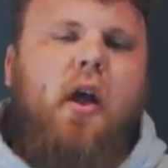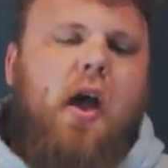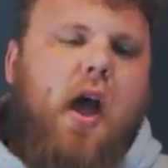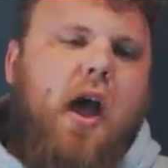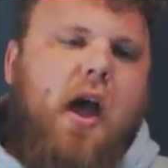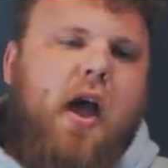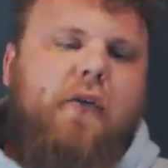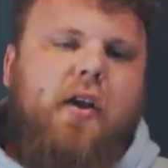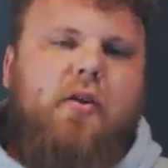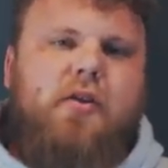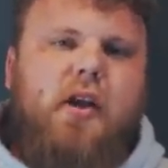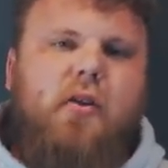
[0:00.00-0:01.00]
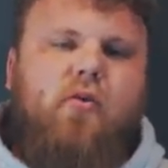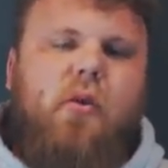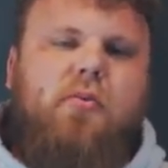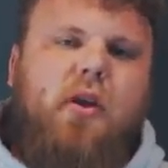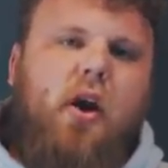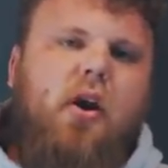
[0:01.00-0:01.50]
I think it was like
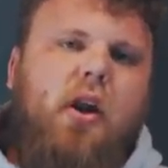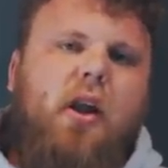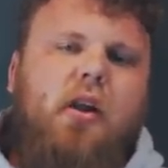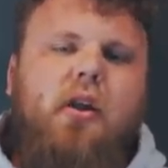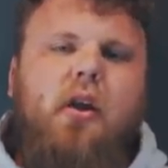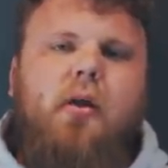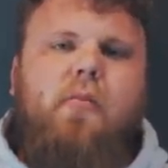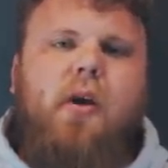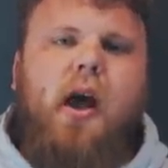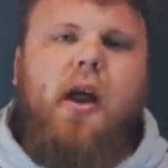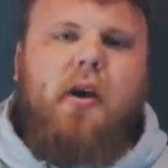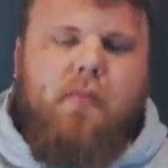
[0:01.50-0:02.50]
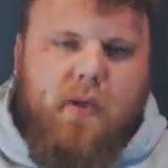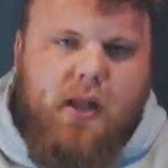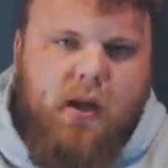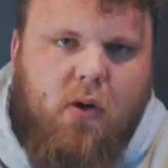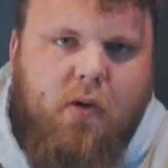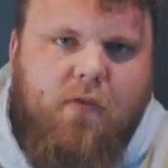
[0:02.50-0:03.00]
Rob Kearney and Brian and me
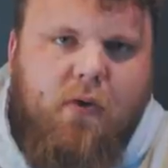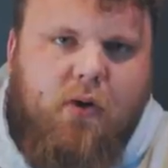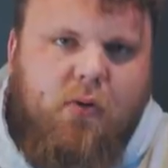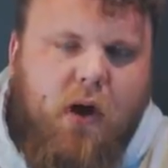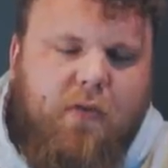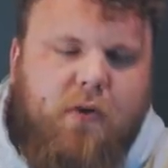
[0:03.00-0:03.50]
that were on 412.